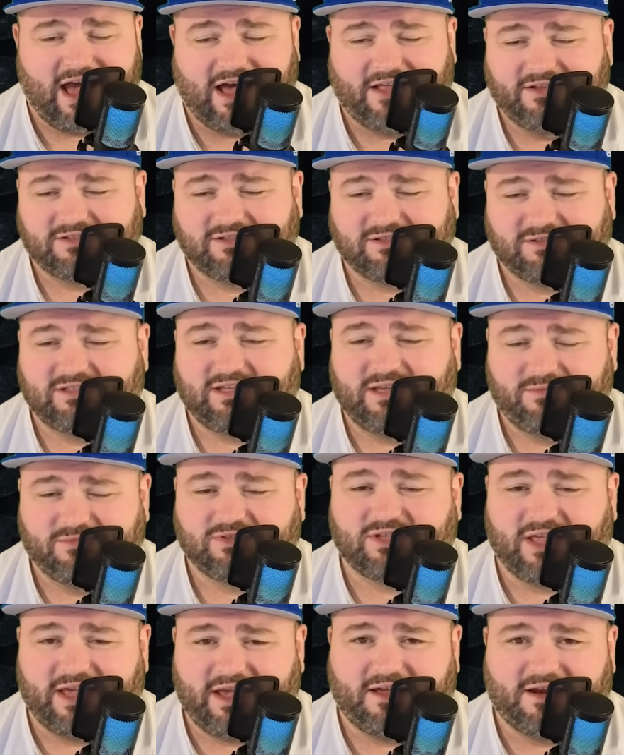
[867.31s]
This
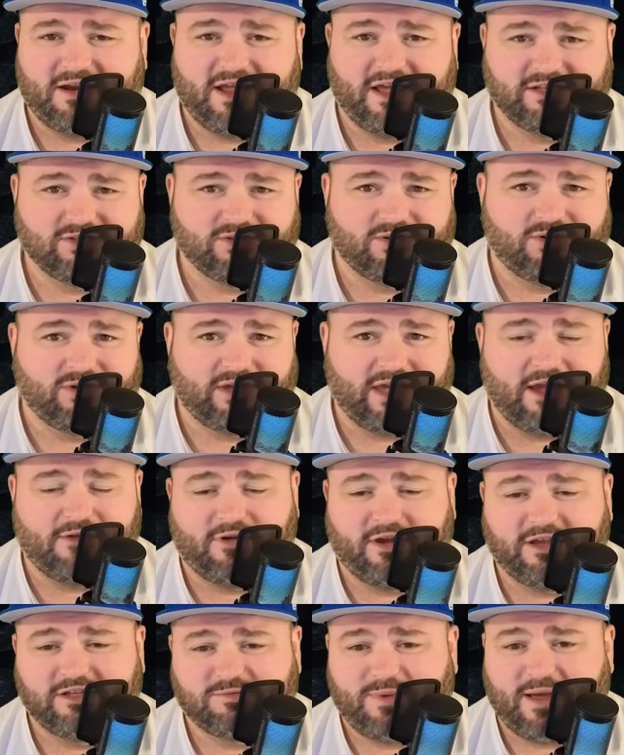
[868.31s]
seems like a nice little get-right